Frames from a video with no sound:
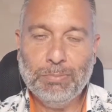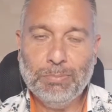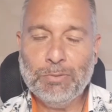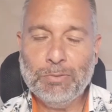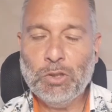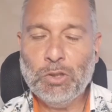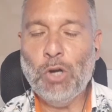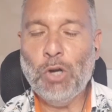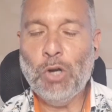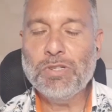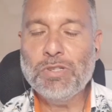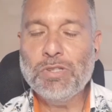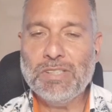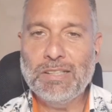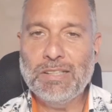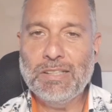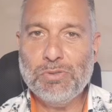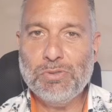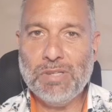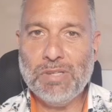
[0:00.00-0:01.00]
Coaches
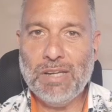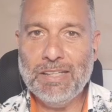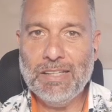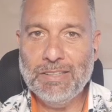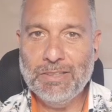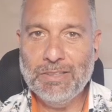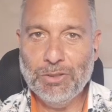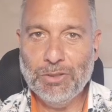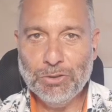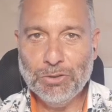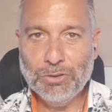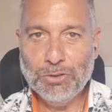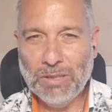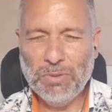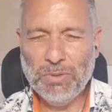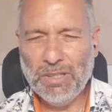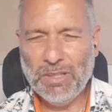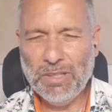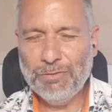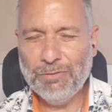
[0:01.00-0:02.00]
tend to say, you deal
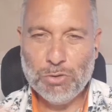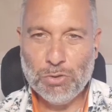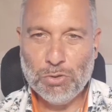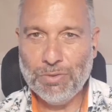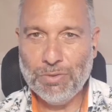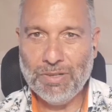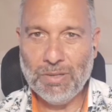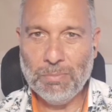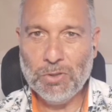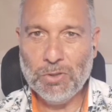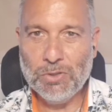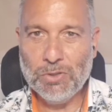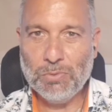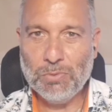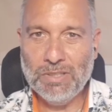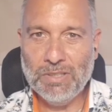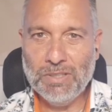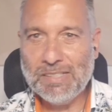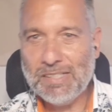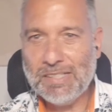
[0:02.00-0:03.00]
with it for 2-3 months
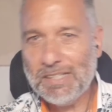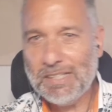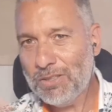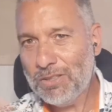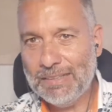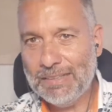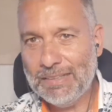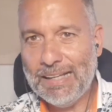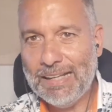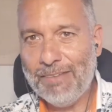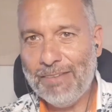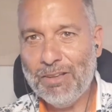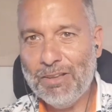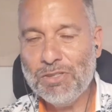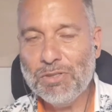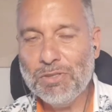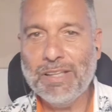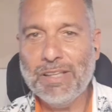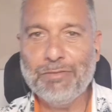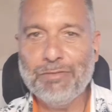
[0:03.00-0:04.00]
within the season and
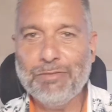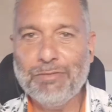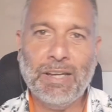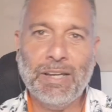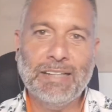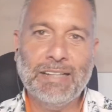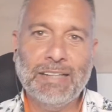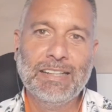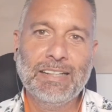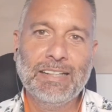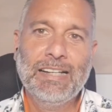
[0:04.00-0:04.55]
eventually they forget.